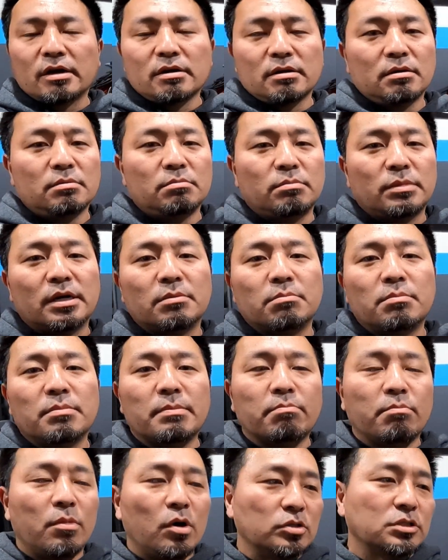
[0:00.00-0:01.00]
there, but
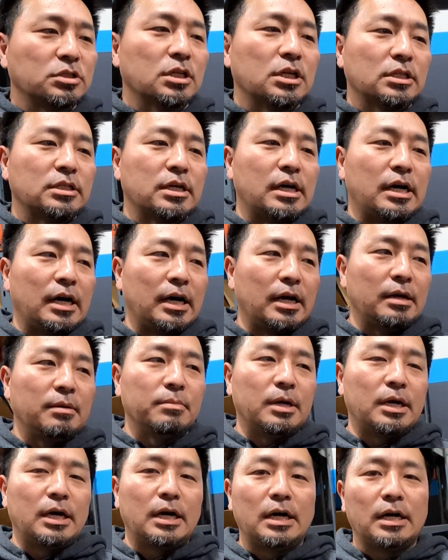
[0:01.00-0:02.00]
most of the
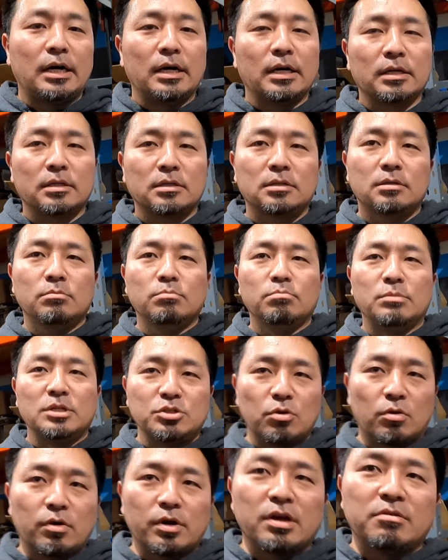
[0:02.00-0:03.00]
time,
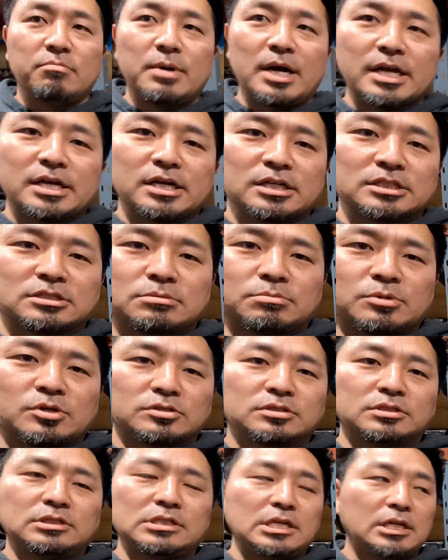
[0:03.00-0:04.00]
majority of my
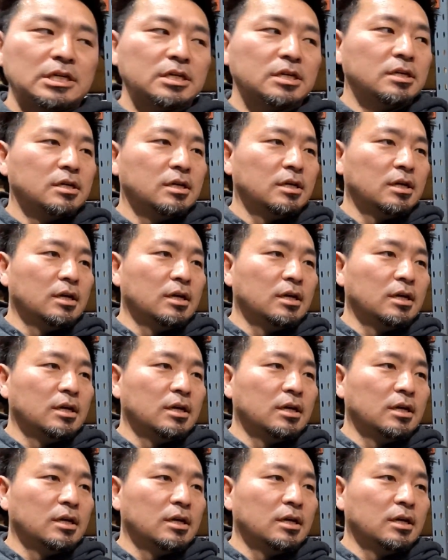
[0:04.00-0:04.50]
customers seek